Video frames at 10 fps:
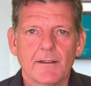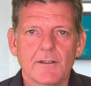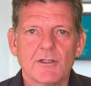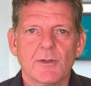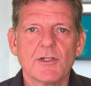
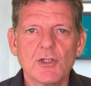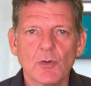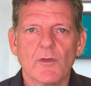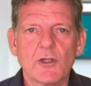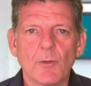to
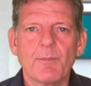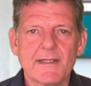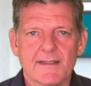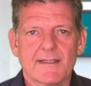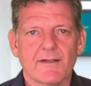ensure that your
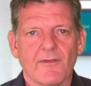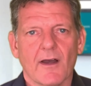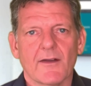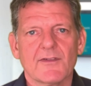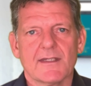business
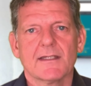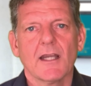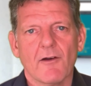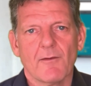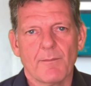survives this
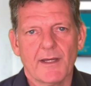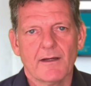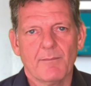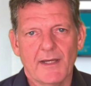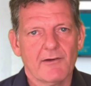current
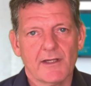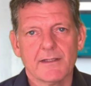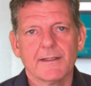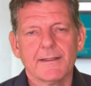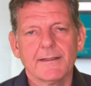period
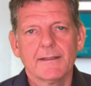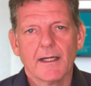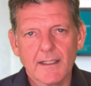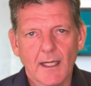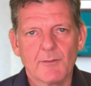
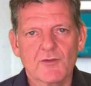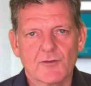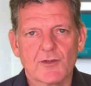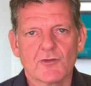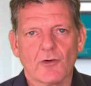and comes
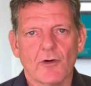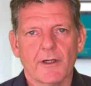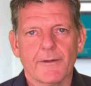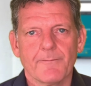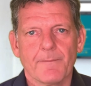through
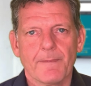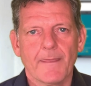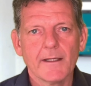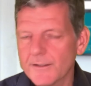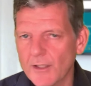stronger.
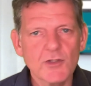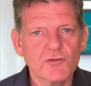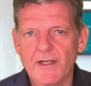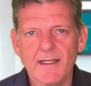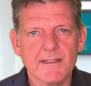No
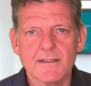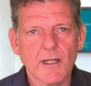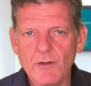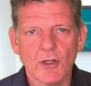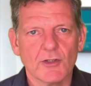strings,
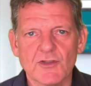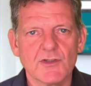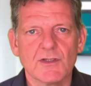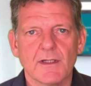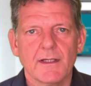no
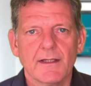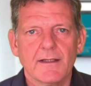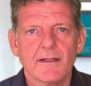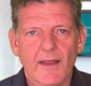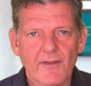costs,
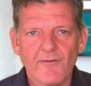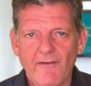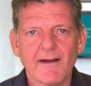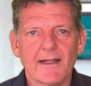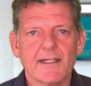at the
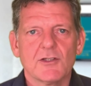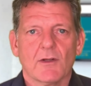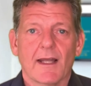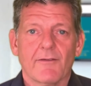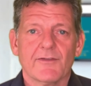very least, you'll
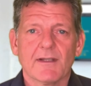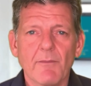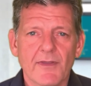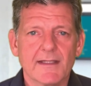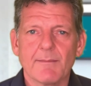have
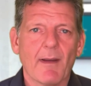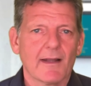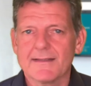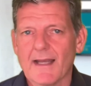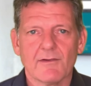something to
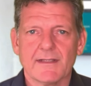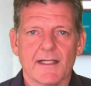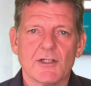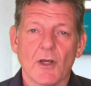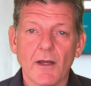balance out
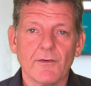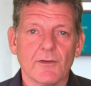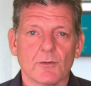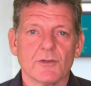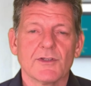against your own
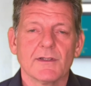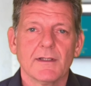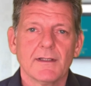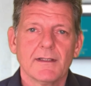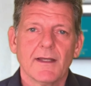thoughts,
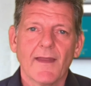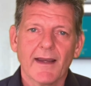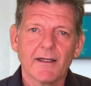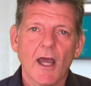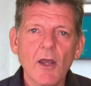and that
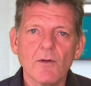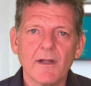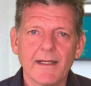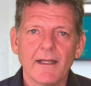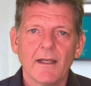can
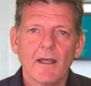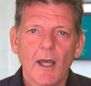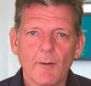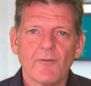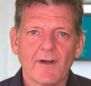only
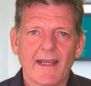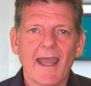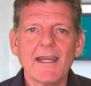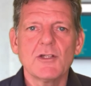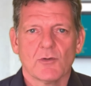hopefully
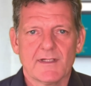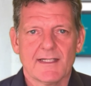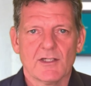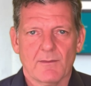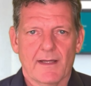aid your
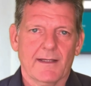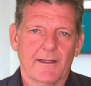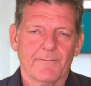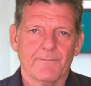decision making.